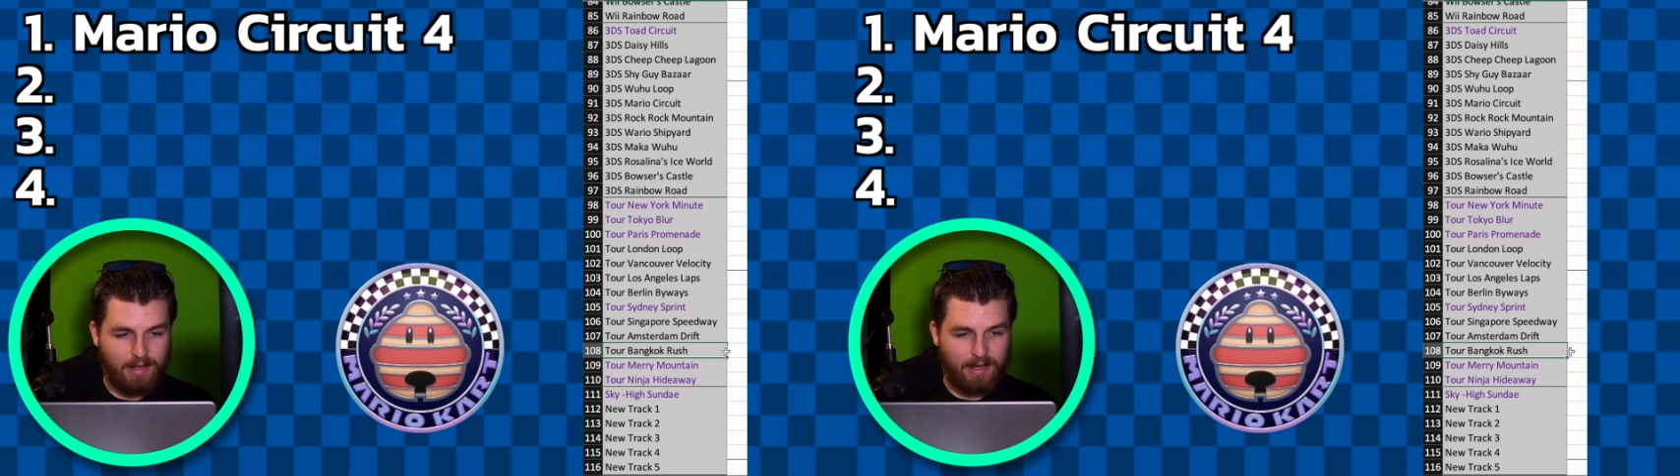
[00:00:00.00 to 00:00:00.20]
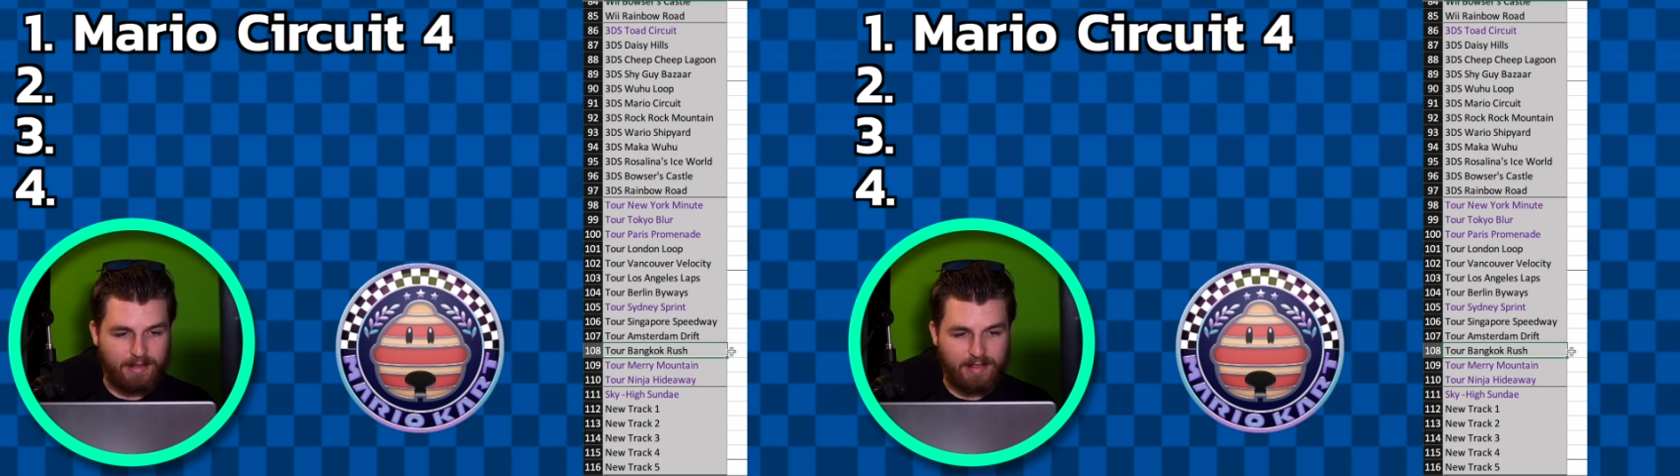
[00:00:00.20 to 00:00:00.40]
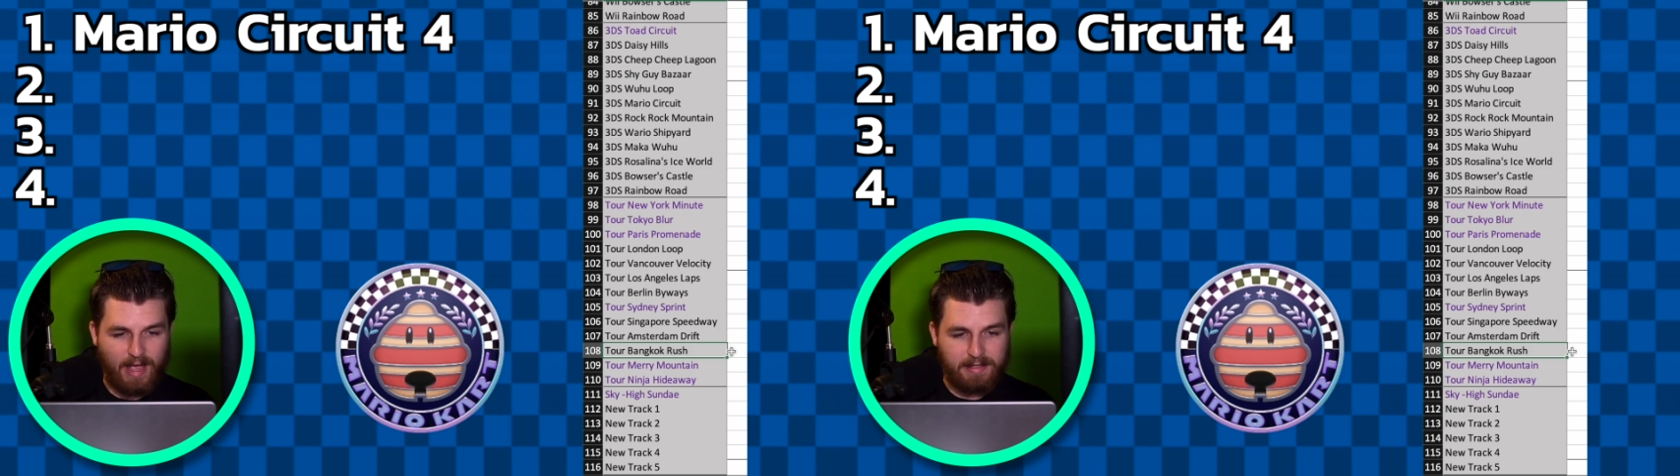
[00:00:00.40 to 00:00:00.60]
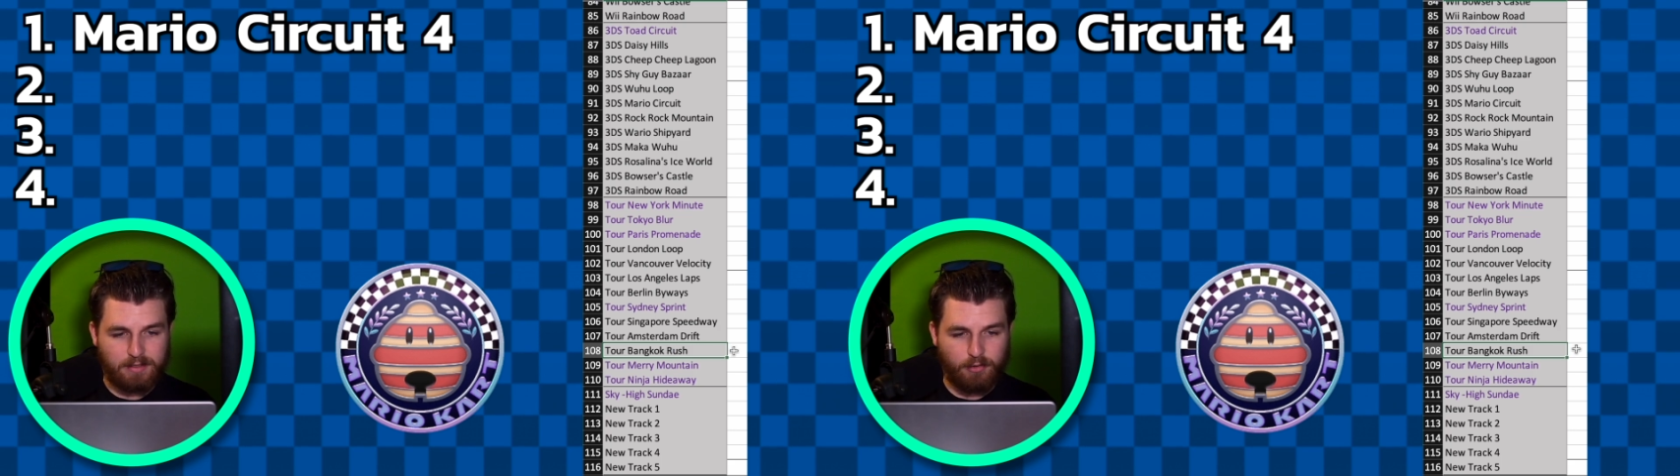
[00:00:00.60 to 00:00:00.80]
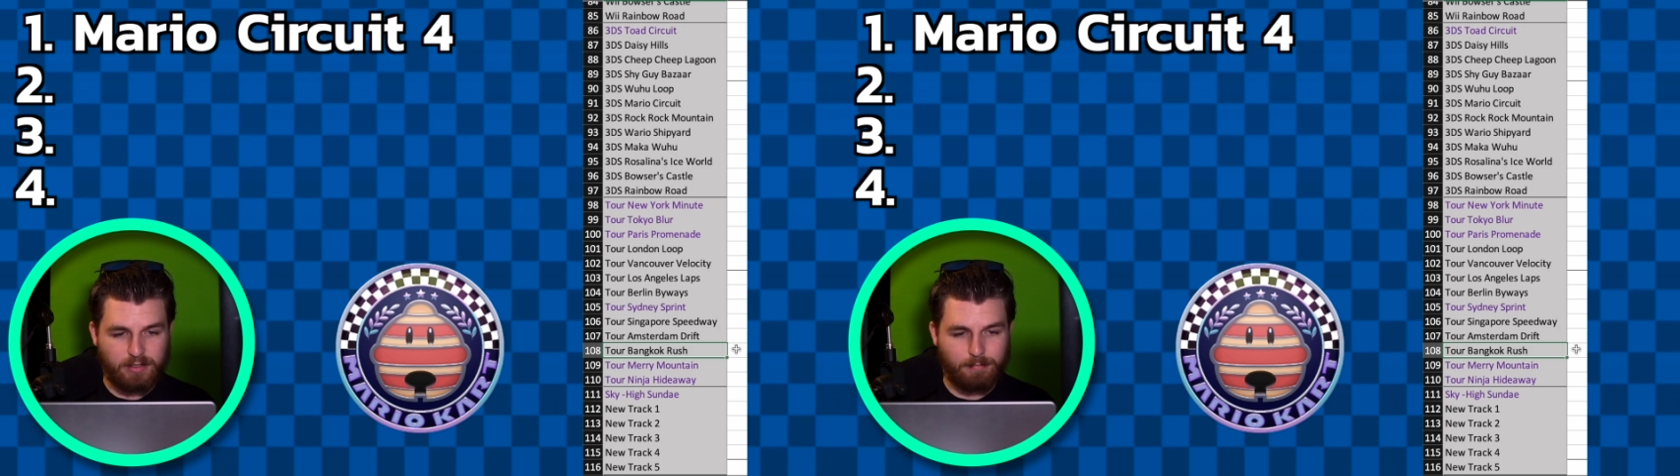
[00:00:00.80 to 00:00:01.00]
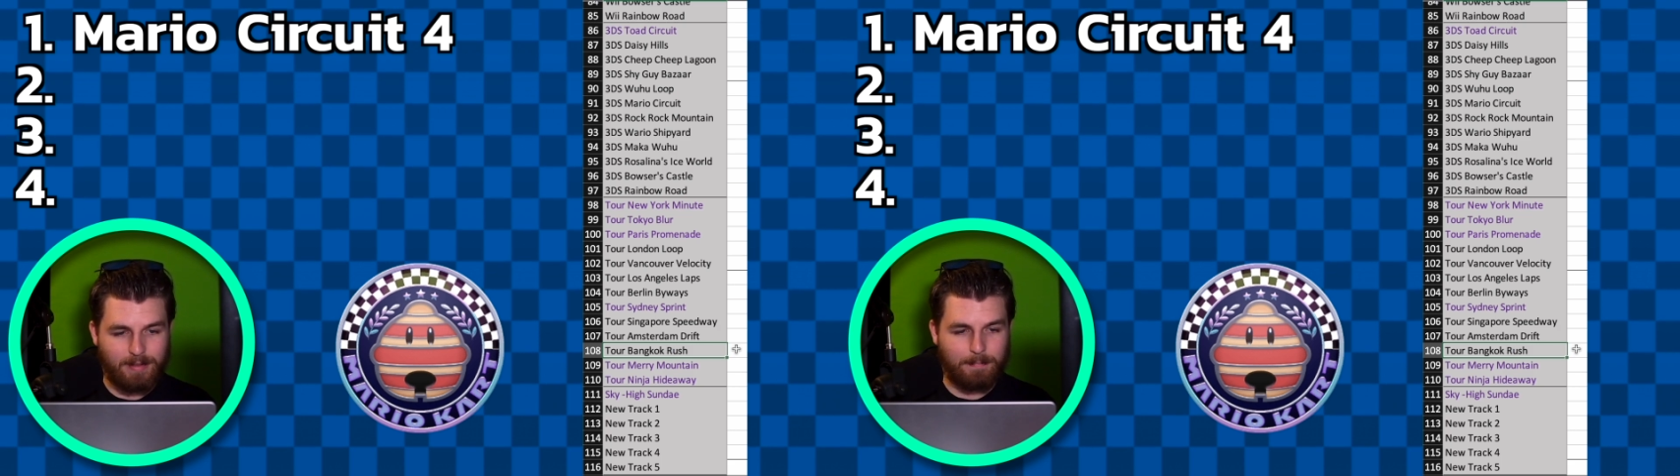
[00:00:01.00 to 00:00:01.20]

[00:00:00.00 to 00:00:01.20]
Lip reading: and that is going to be